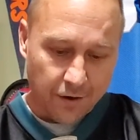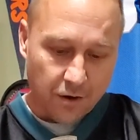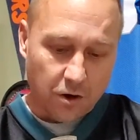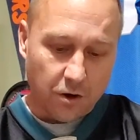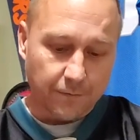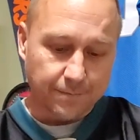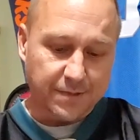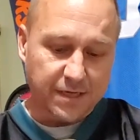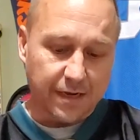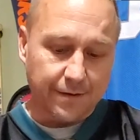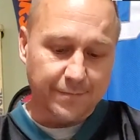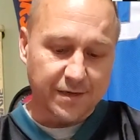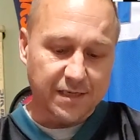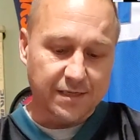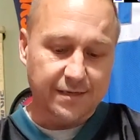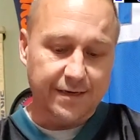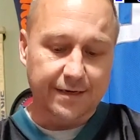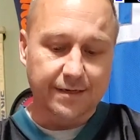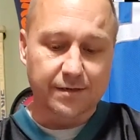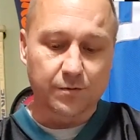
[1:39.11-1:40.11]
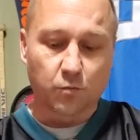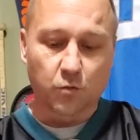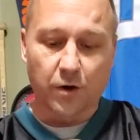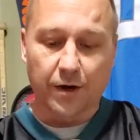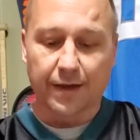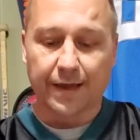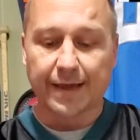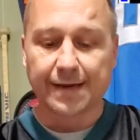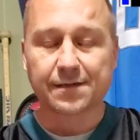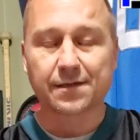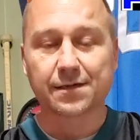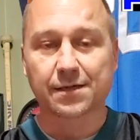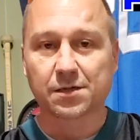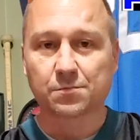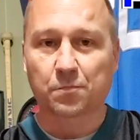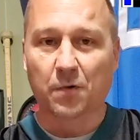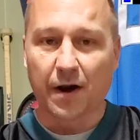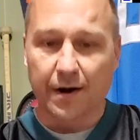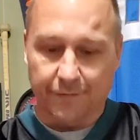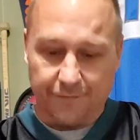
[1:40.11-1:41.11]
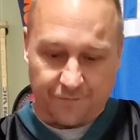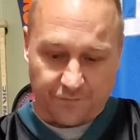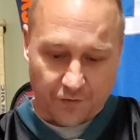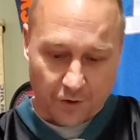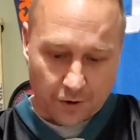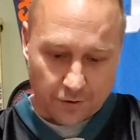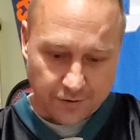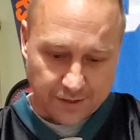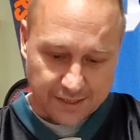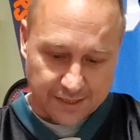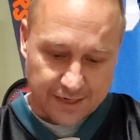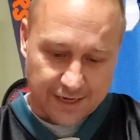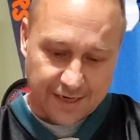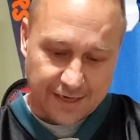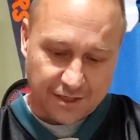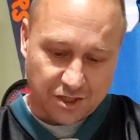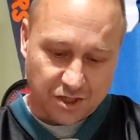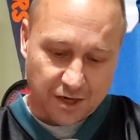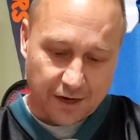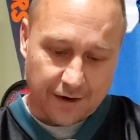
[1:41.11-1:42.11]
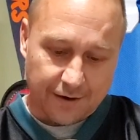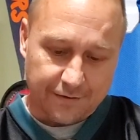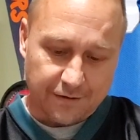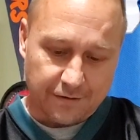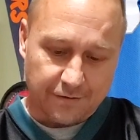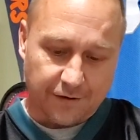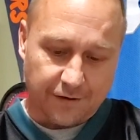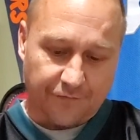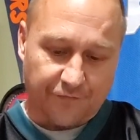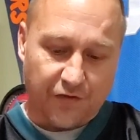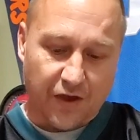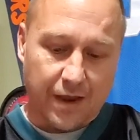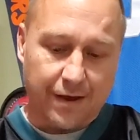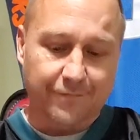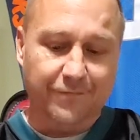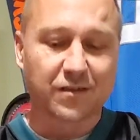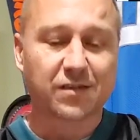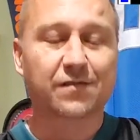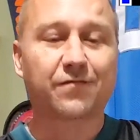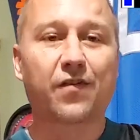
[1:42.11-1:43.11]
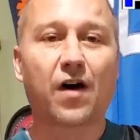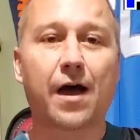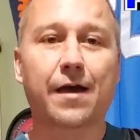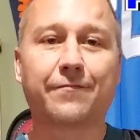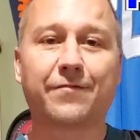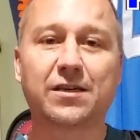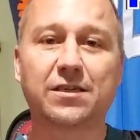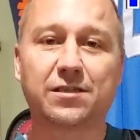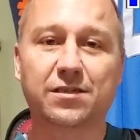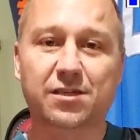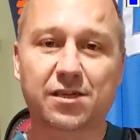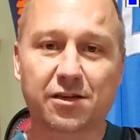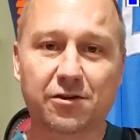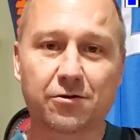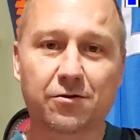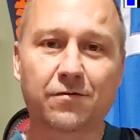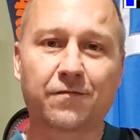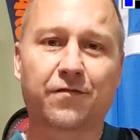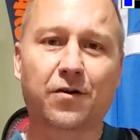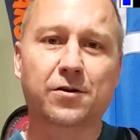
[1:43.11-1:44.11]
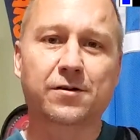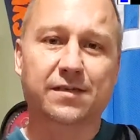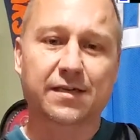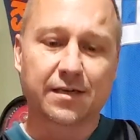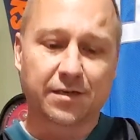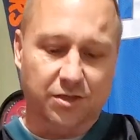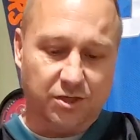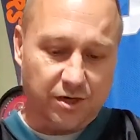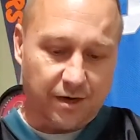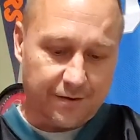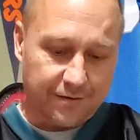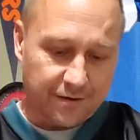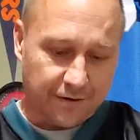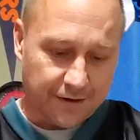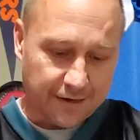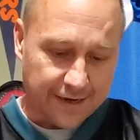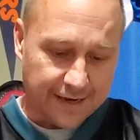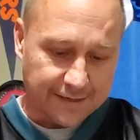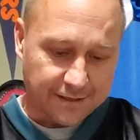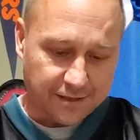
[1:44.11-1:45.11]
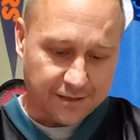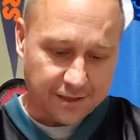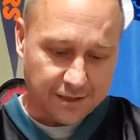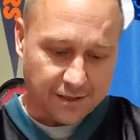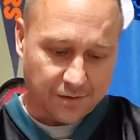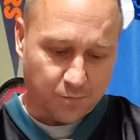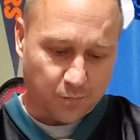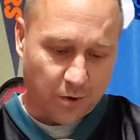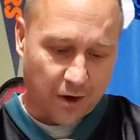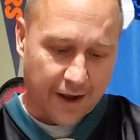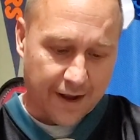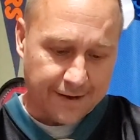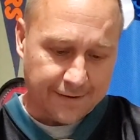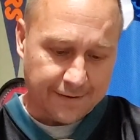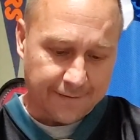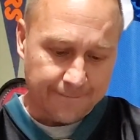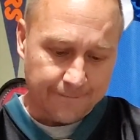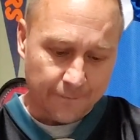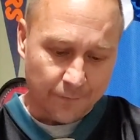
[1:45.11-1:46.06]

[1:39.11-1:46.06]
Home team is 6-1 against the spread versus each other. The fave is 5-2 versus each other against the spread.